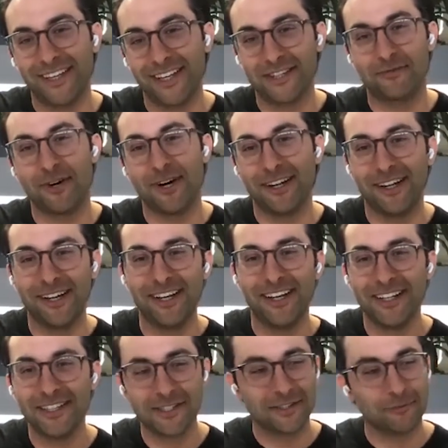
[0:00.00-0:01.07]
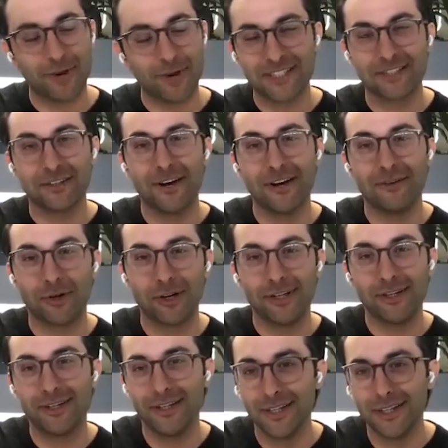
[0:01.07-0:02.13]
Guess what? It's just a waste of time, right?